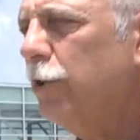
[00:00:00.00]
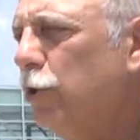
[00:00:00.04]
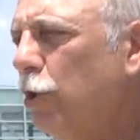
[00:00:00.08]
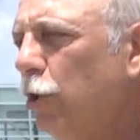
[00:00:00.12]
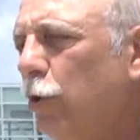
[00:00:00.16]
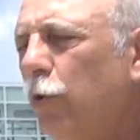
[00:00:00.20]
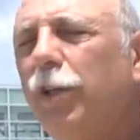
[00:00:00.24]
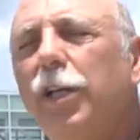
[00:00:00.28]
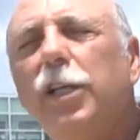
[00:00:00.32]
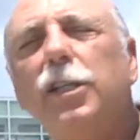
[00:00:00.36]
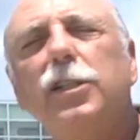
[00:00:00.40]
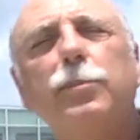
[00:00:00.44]

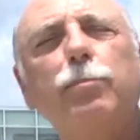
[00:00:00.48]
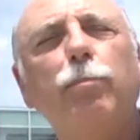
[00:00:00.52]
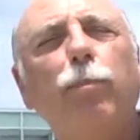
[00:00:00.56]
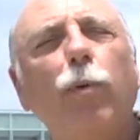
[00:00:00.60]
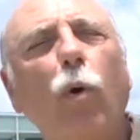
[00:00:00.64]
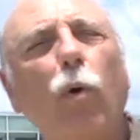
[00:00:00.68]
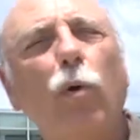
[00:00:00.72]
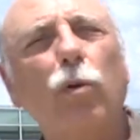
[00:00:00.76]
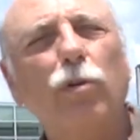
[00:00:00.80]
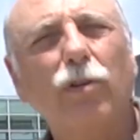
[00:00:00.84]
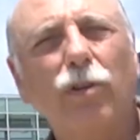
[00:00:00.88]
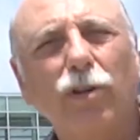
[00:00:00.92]
to these
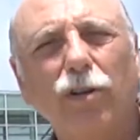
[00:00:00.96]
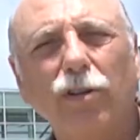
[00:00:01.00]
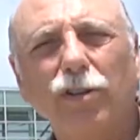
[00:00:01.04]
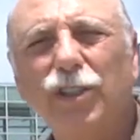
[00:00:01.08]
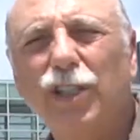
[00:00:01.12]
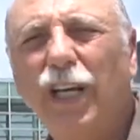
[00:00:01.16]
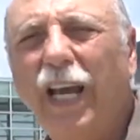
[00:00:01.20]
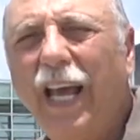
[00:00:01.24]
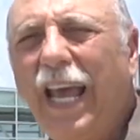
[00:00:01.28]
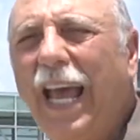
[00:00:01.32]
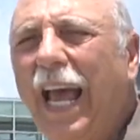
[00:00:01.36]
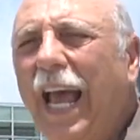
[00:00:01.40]

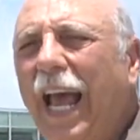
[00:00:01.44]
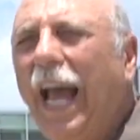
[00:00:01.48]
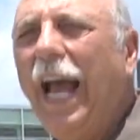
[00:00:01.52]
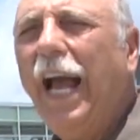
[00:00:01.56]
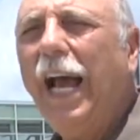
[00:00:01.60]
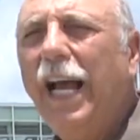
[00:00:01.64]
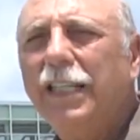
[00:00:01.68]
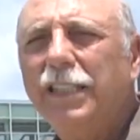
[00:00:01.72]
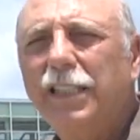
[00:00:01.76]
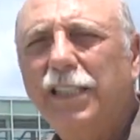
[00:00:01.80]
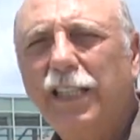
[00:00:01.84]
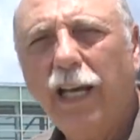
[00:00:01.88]
boulders
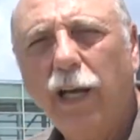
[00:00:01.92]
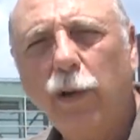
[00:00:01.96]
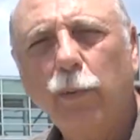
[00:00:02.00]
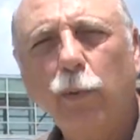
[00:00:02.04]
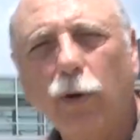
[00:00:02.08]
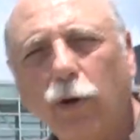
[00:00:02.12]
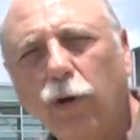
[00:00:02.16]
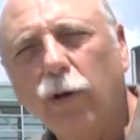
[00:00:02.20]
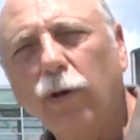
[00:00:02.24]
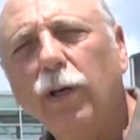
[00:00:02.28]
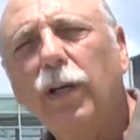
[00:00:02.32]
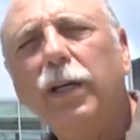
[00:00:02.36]
as they
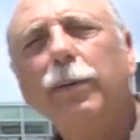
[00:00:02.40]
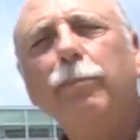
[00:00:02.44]
were